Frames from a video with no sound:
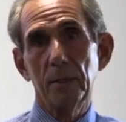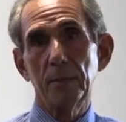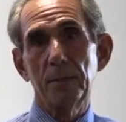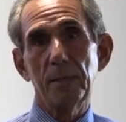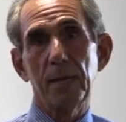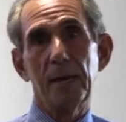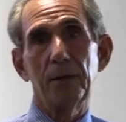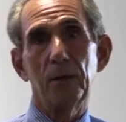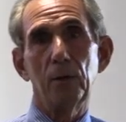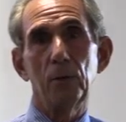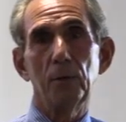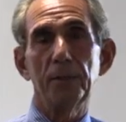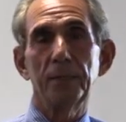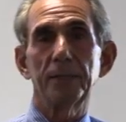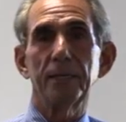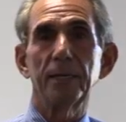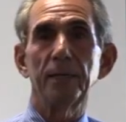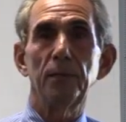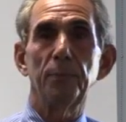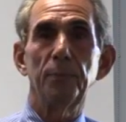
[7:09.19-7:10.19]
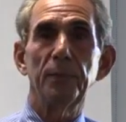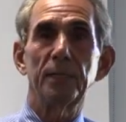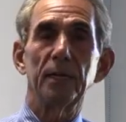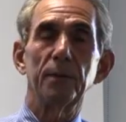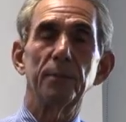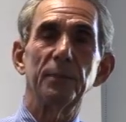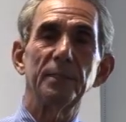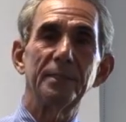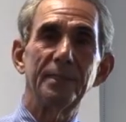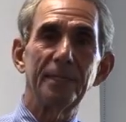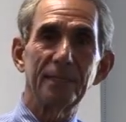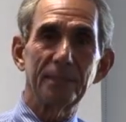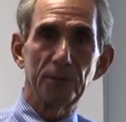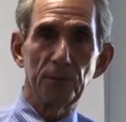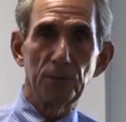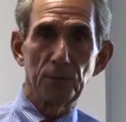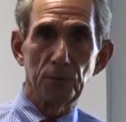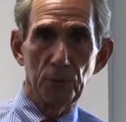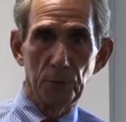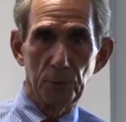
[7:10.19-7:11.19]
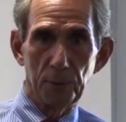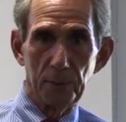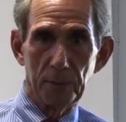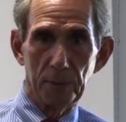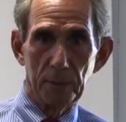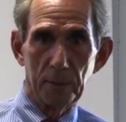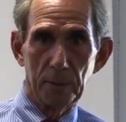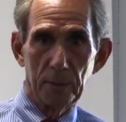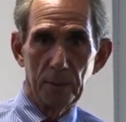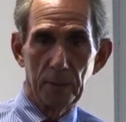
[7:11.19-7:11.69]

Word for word: Not only can you become addicted to it,